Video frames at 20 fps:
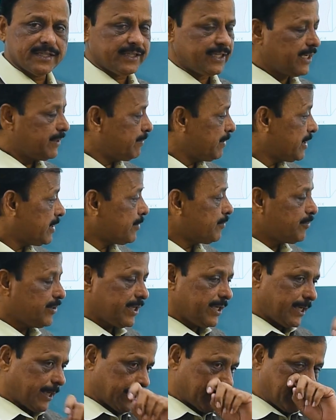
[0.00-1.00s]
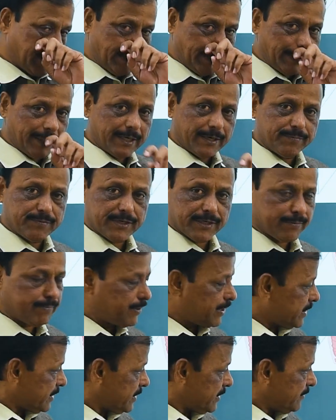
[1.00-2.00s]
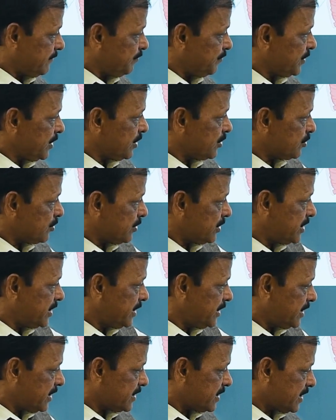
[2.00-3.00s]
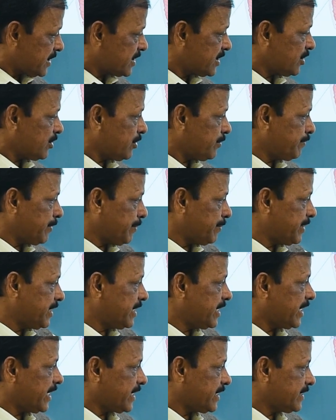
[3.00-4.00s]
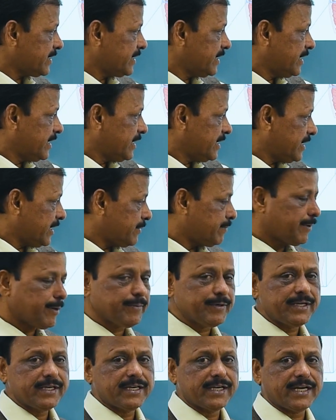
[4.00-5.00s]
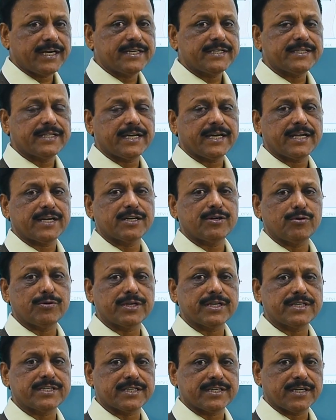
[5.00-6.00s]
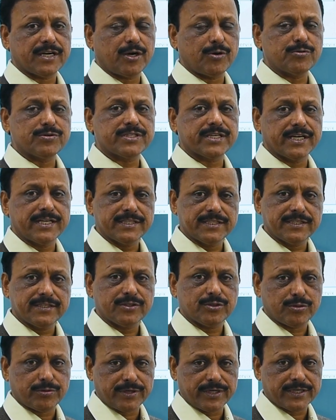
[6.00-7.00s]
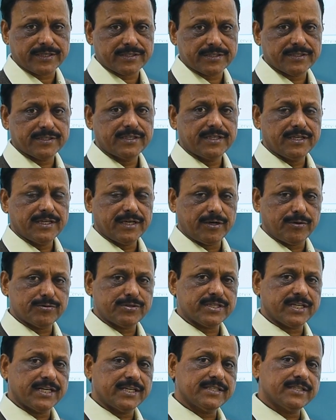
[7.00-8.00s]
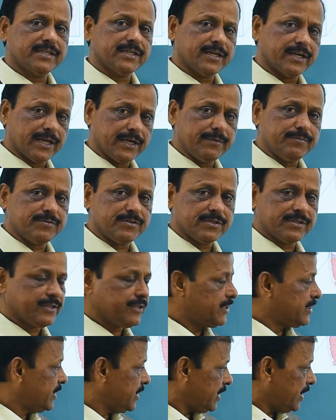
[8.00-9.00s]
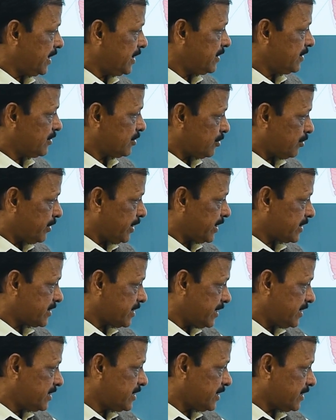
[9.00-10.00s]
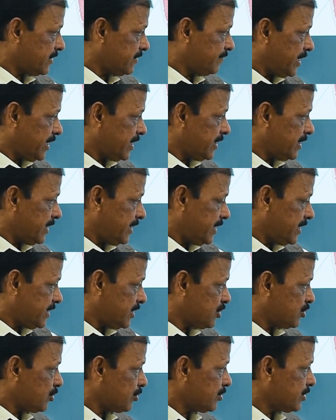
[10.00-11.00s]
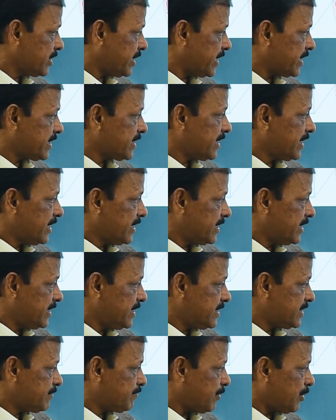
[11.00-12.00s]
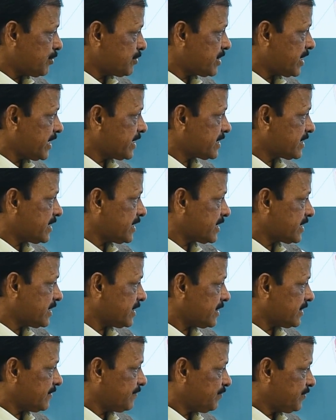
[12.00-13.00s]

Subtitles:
They become very active after birth. So see the structure of mammary gland. That mammary gland, they are located outside the thorax, outside the ribs, in thorax region. There it is shown that these pouch-like structure,